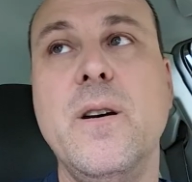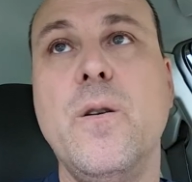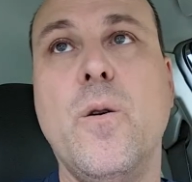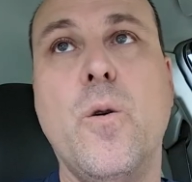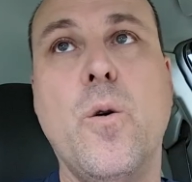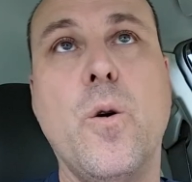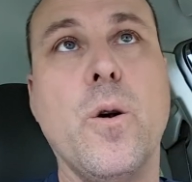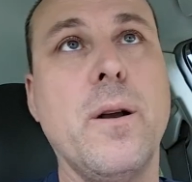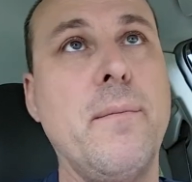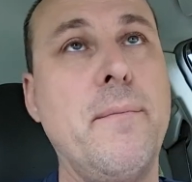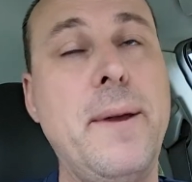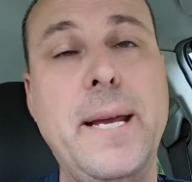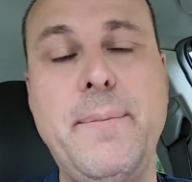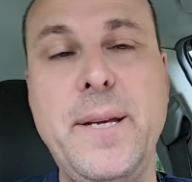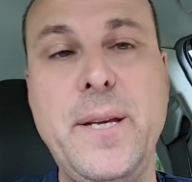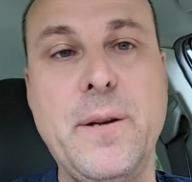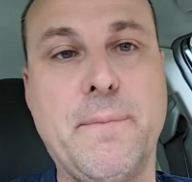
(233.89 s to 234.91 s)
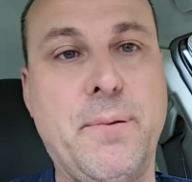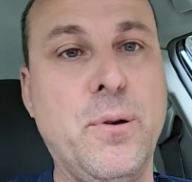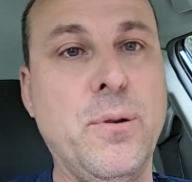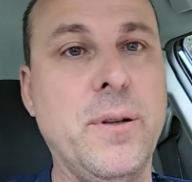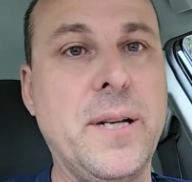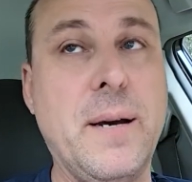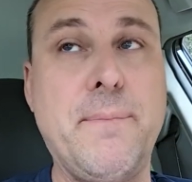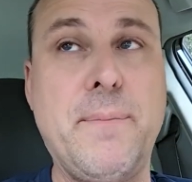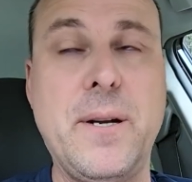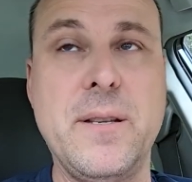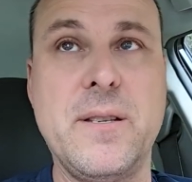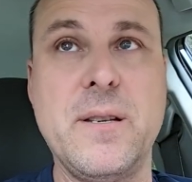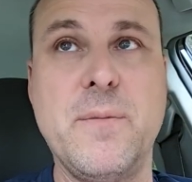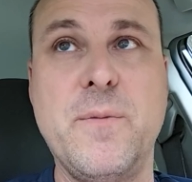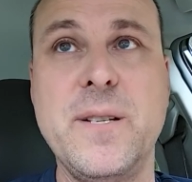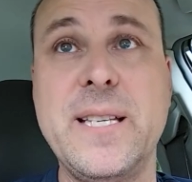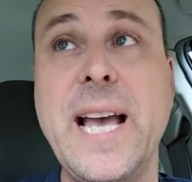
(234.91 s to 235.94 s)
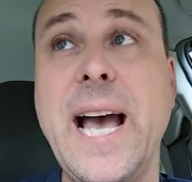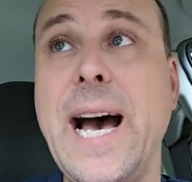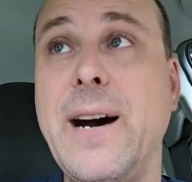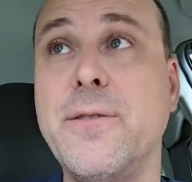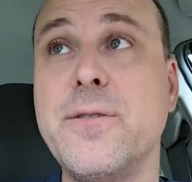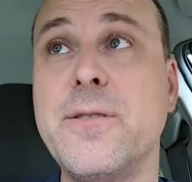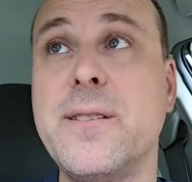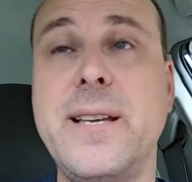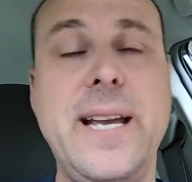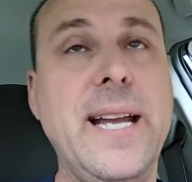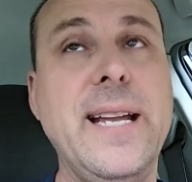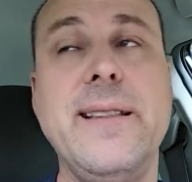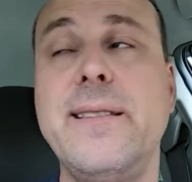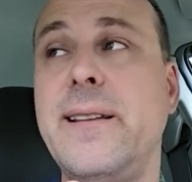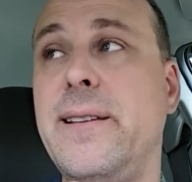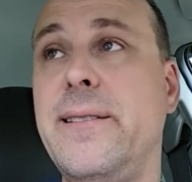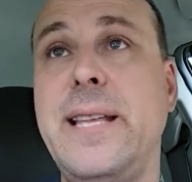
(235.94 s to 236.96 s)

or maybe you're pulling up on someone's house and